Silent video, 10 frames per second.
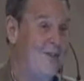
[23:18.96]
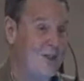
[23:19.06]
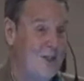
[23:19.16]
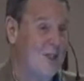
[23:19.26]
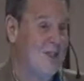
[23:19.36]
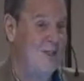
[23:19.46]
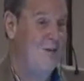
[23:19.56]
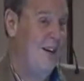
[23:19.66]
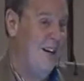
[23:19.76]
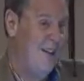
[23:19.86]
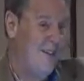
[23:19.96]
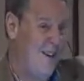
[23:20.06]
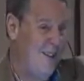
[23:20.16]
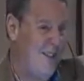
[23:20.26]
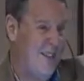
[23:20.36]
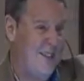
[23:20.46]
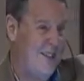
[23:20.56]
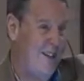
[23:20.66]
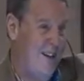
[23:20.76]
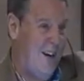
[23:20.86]
We don't just, it's not
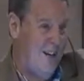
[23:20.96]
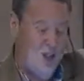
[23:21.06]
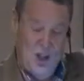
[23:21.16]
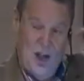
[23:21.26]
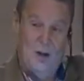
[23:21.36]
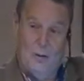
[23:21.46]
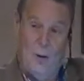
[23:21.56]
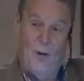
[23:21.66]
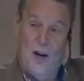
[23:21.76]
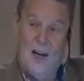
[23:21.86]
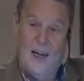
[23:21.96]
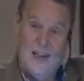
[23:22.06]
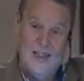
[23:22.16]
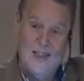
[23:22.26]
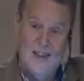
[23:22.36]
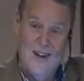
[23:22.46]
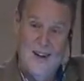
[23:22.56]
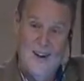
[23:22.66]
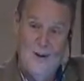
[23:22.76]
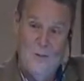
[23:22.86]
just a, a general thing, it's
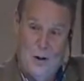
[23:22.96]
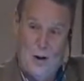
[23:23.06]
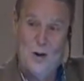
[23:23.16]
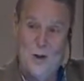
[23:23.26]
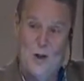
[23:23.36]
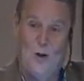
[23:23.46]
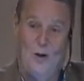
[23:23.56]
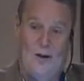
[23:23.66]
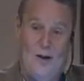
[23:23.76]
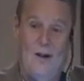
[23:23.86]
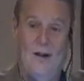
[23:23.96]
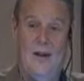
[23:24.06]
personal.